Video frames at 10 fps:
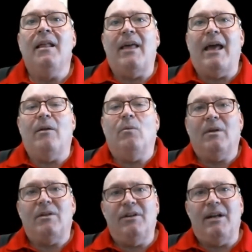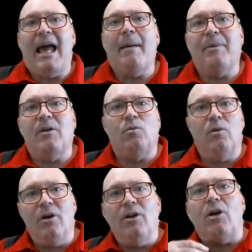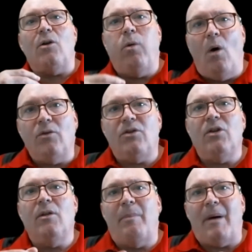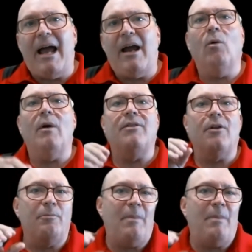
then what's going to happen is we're going to quote to the buyer what their